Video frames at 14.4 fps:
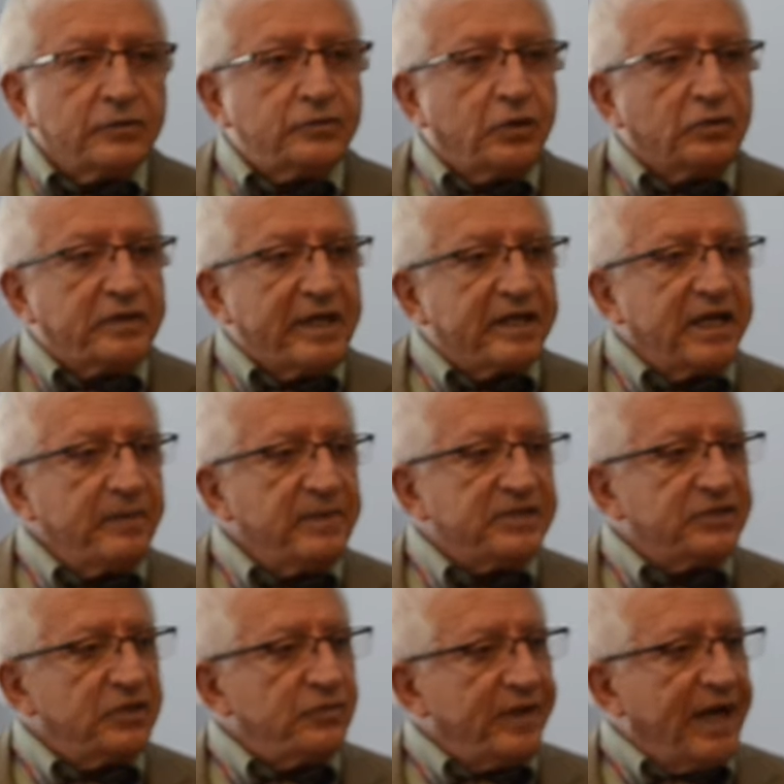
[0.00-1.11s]
So they came
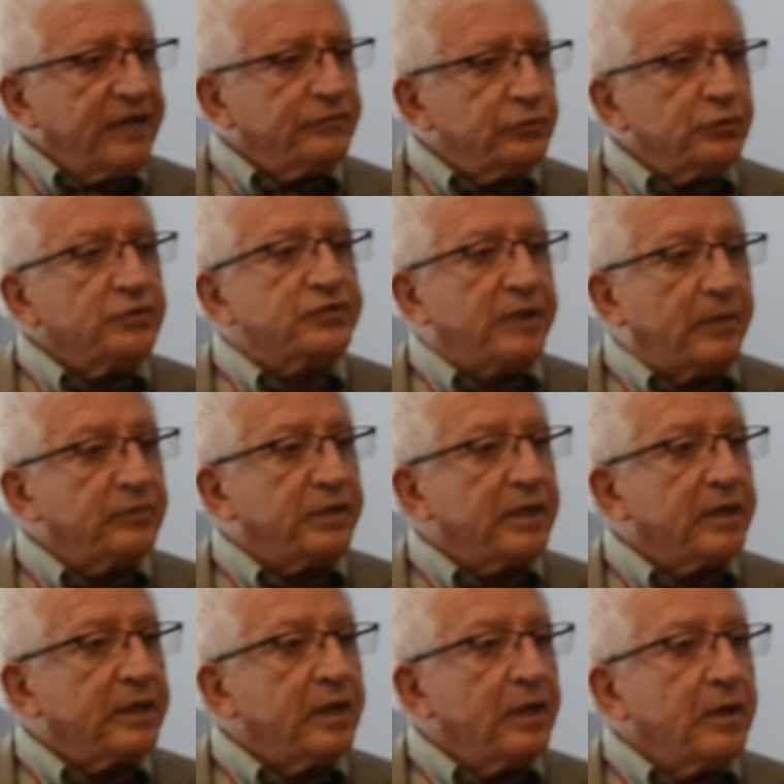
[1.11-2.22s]
and said, we have to do
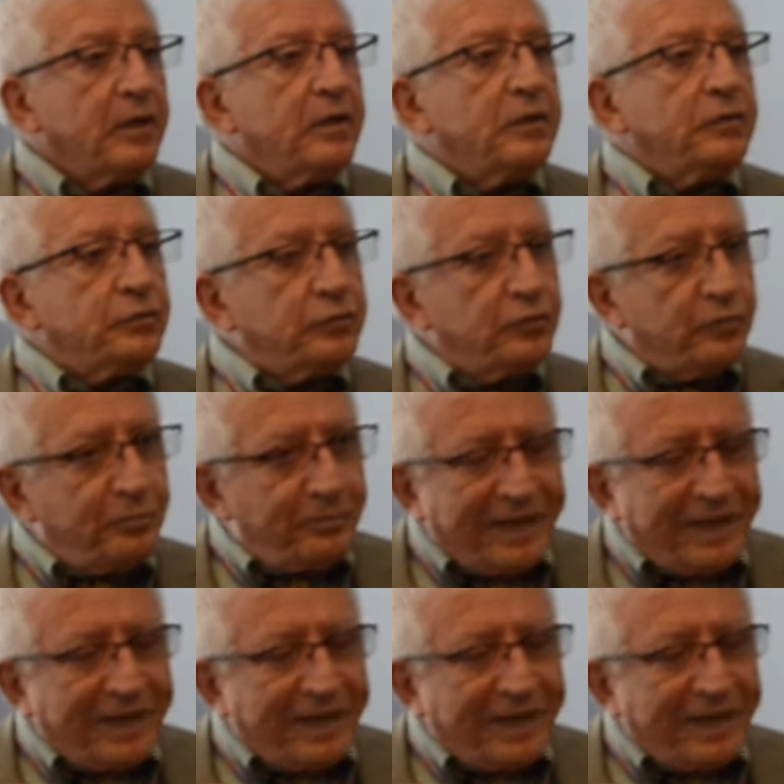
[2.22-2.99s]
something to